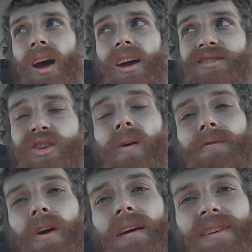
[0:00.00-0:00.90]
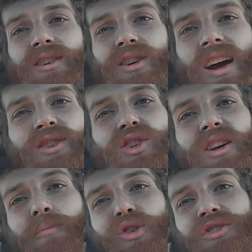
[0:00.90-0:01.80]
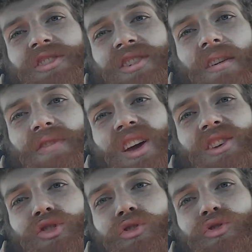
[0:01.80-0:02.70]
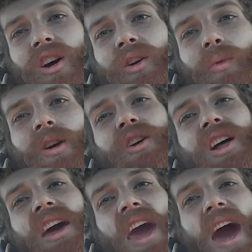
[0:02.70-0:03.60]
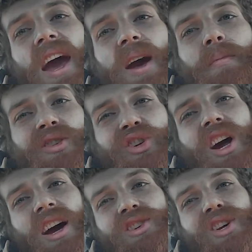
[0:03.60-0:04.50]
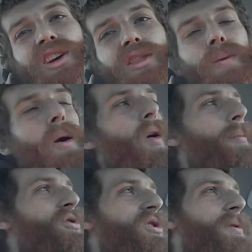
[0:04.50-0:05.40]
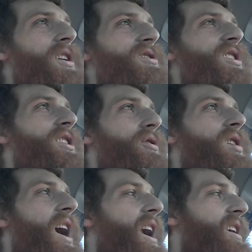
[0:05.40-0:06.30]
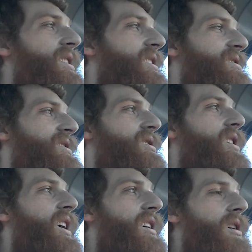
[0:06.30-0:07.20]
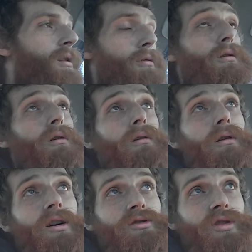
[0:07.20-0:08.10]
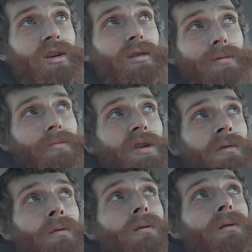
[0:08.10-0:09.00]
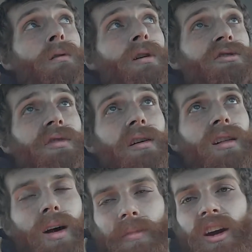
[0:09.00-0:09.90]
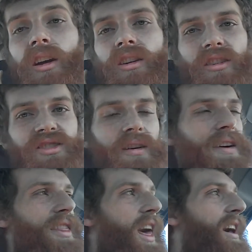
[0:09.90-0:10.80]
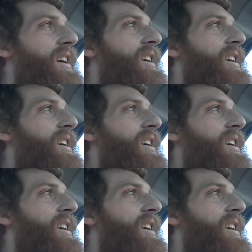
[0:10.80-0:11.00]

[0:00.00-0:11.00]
And so if you ever actually push yourself to get too drunk where you're, like, gagging, but you're not actually going to throw up just because, like, you gagging because they're like, oh, I drank a little beer, oh, I drank a lot of beer, stuff like that.